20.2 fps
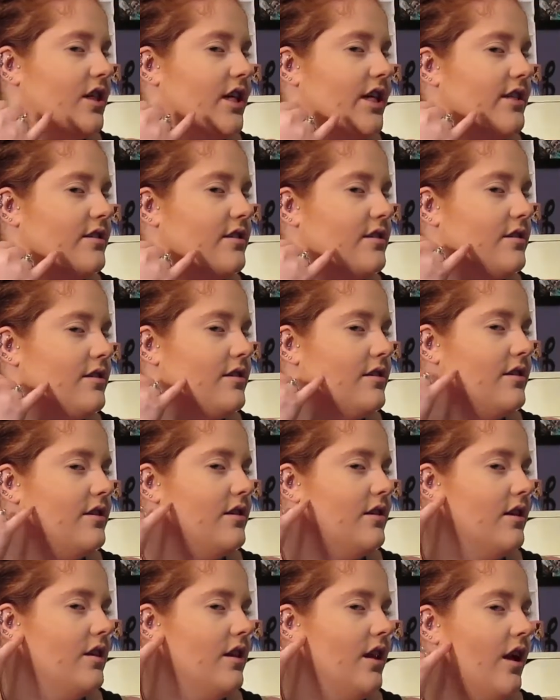it's
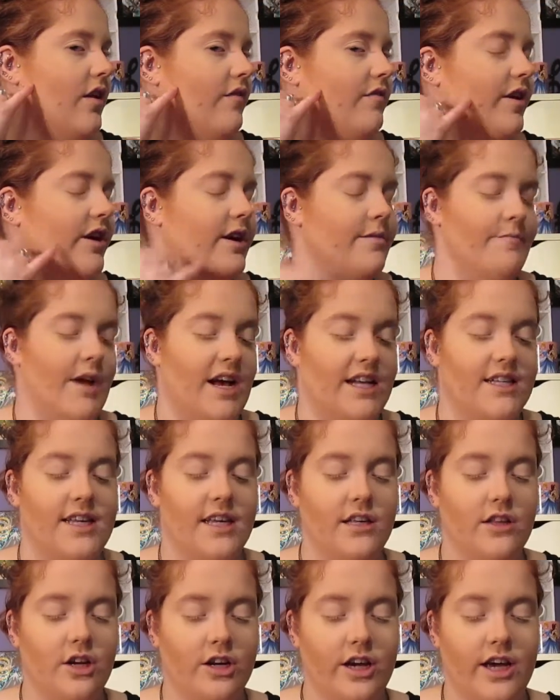very messy
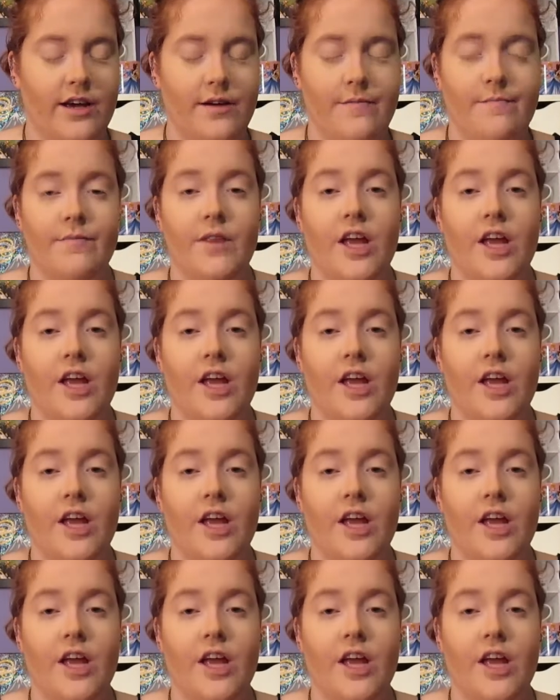looking,